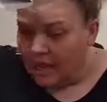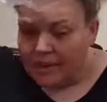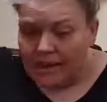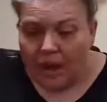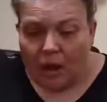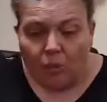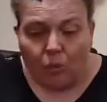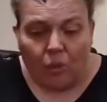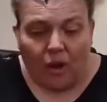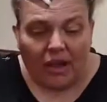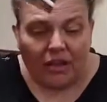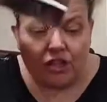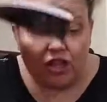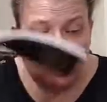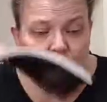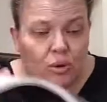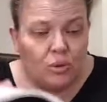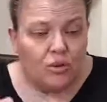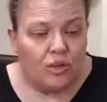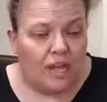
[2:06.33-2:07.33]
Now, what do
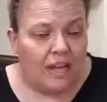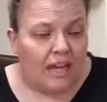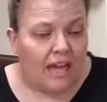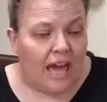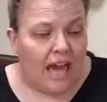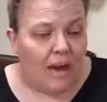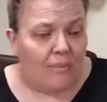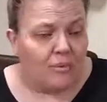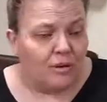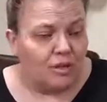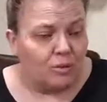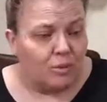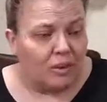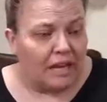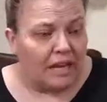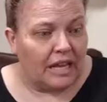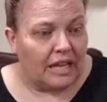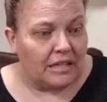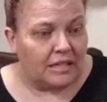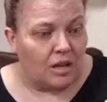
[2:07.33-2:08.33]
you think happens when
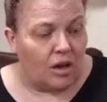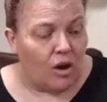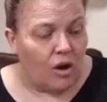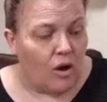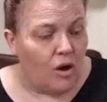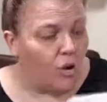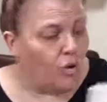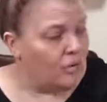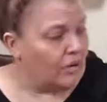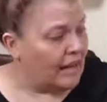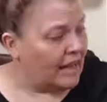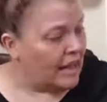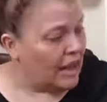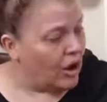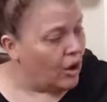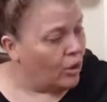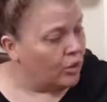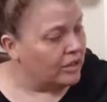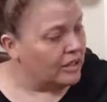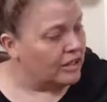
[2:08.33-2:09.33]
it gets like I hold